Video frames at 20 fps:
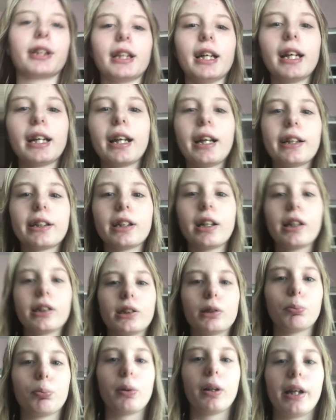Then I got
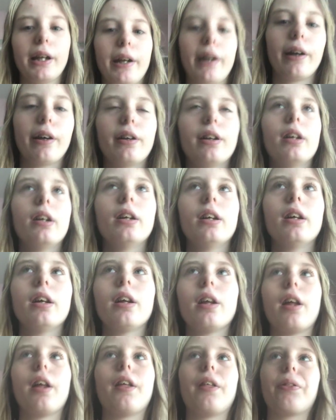to play it.
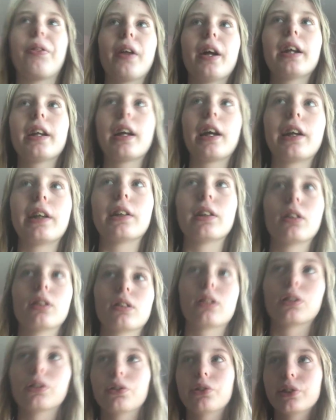Then I
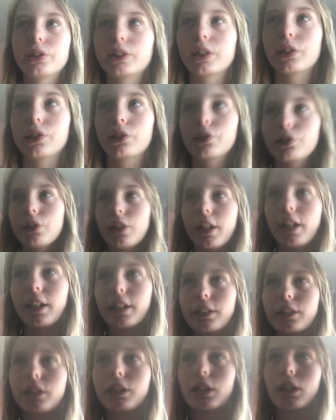lose
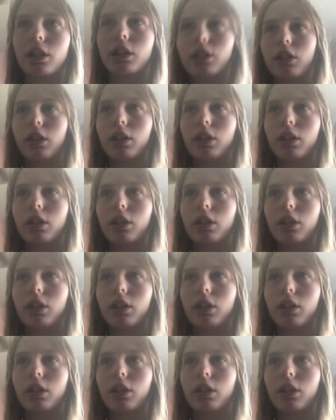internet.